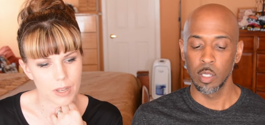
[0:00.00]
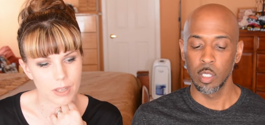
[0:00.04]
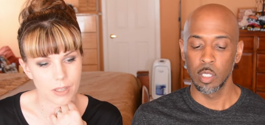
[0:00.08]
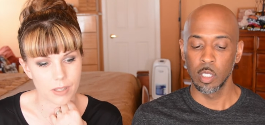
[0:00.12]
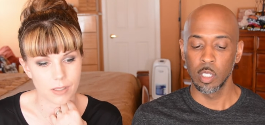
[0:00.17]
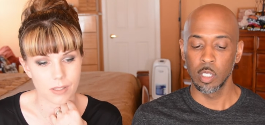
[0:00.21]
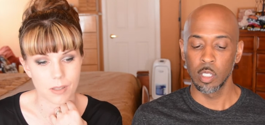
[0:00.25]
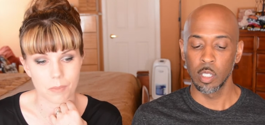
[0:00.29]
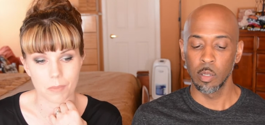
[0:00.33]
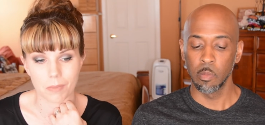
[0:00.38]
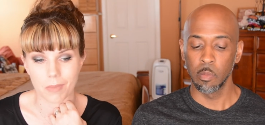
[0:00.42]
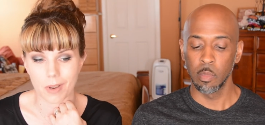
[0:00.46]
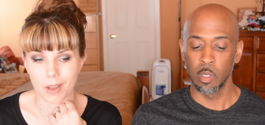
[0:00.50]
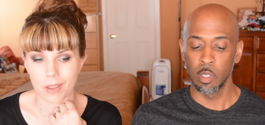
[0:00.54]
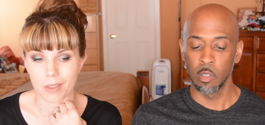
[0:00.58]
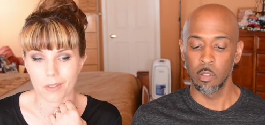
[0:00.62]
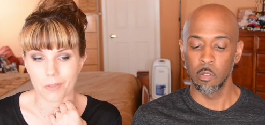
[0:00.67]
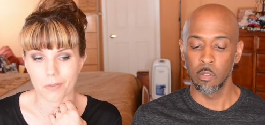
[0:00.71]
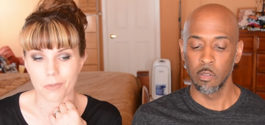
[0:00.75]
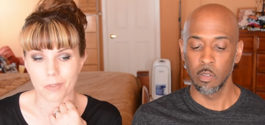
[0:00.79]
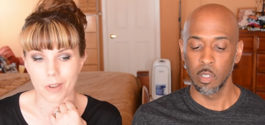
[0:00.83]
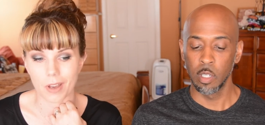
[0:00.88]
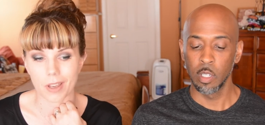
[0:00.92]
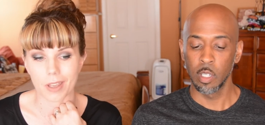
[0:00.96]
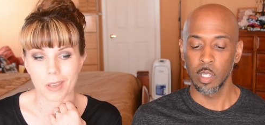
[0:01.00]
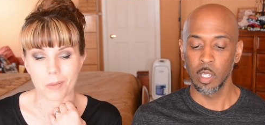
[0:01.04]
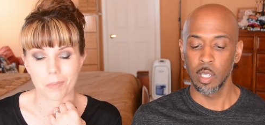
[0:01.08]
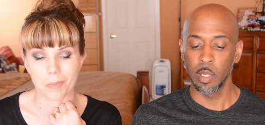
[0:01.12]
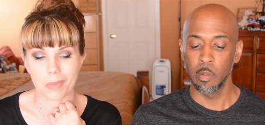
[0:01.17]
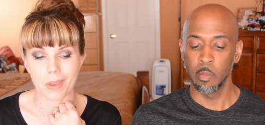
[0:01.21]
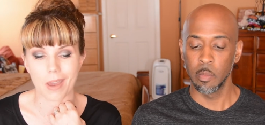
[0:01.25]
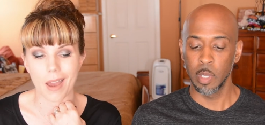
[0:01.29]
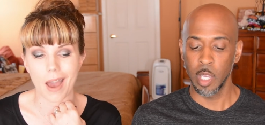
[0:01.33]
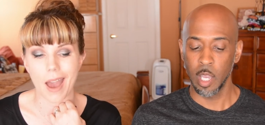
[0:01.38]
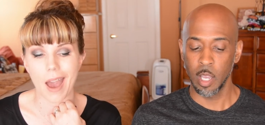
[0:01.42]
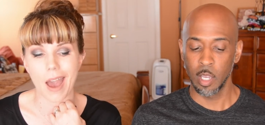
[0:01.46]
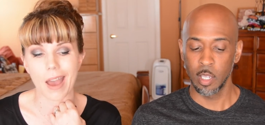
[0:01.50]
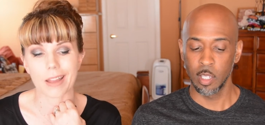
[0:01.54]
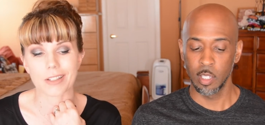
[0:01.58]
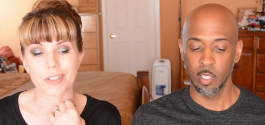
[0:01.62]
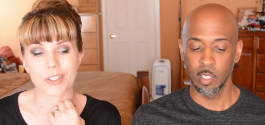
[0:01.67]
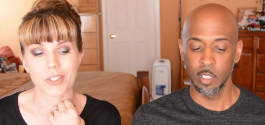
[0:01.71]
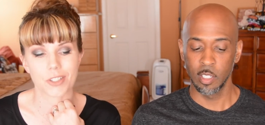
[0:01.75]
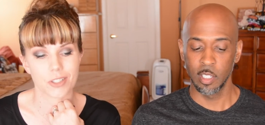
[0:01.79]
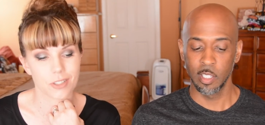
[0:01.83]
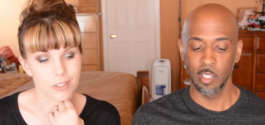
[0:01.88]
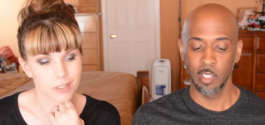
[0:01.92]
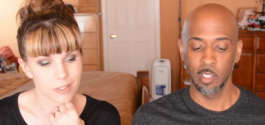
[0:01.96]
Speaker 1: is a motherfucking
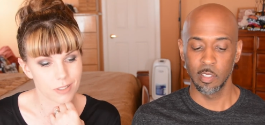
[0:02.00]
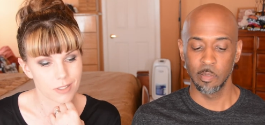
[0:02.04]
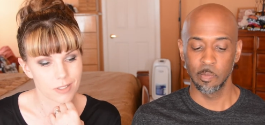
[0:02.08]
biatch.